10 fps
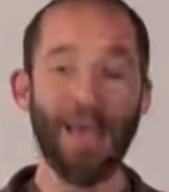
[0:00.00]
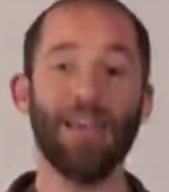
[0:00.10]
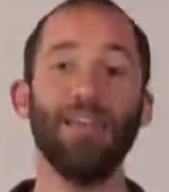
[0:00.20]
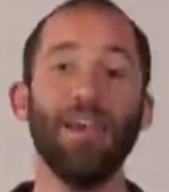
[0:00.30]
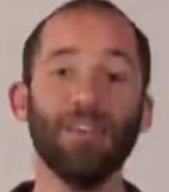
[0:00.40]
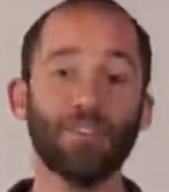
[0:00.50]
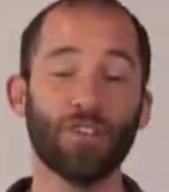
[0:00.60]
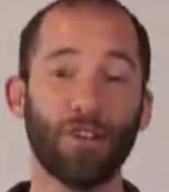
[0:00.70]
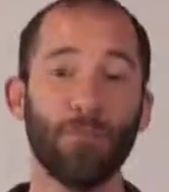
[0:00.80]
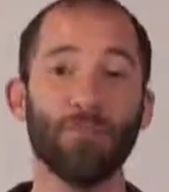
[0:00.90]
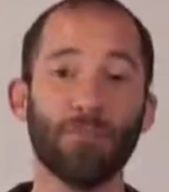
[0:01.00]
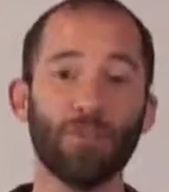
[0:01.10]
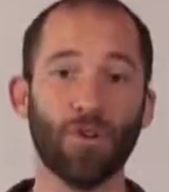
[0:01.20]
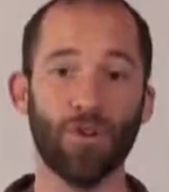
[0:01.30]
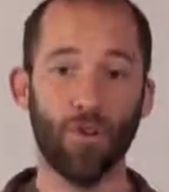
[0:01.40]
Now the next terms I'm
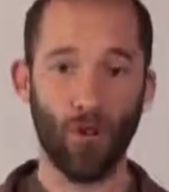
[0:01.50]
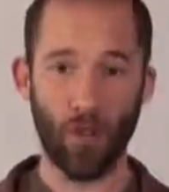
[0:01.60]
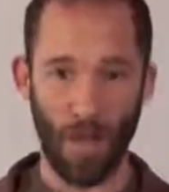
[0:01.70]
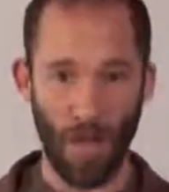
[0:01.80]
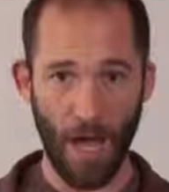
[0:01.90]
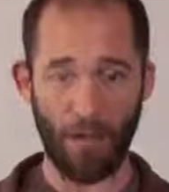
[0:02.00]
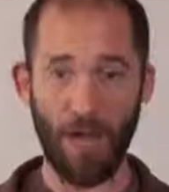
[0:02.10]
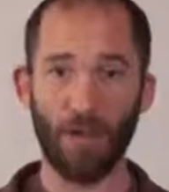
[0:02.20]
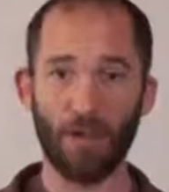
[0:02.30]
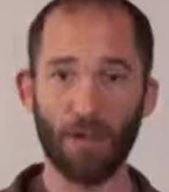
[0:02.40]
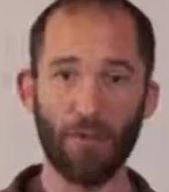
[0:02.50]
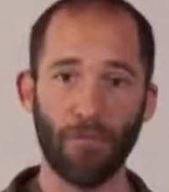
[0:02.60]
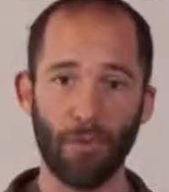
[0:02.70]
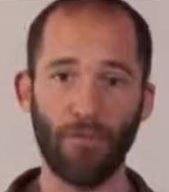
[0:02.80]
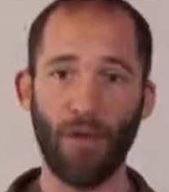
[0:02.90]
sure you've heard a lot about,
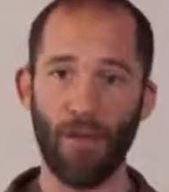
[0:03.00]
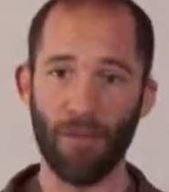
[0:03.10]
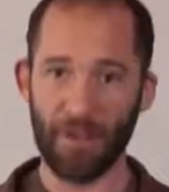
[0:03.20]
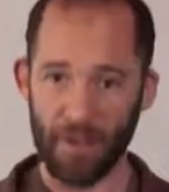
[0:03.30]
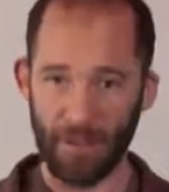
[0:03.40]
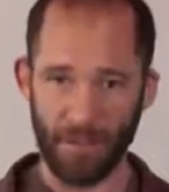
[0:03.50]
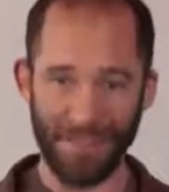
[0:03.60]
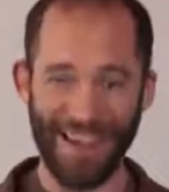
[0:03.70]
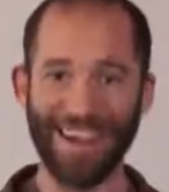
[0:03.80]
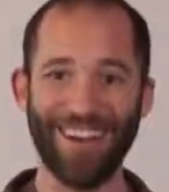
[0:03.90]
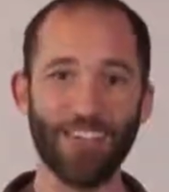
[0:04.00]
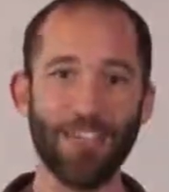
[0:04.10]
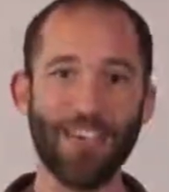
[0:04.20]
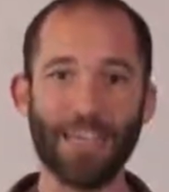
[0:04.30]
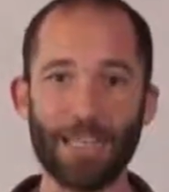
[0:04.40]
if you've been following the
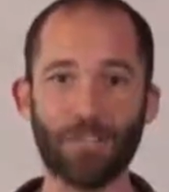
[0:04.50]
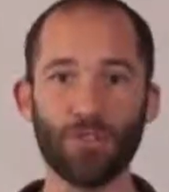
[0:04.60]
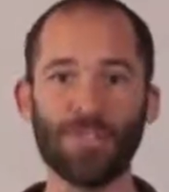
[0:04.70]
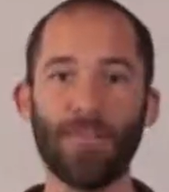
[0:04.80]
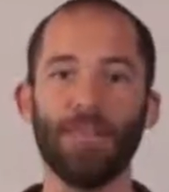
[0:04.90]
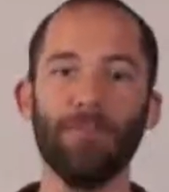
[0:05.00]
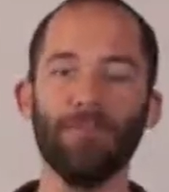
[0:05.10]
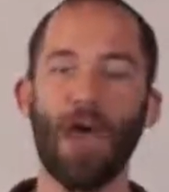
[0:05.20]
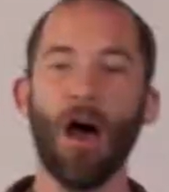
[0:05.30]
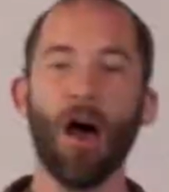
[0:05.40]
technology industry lately,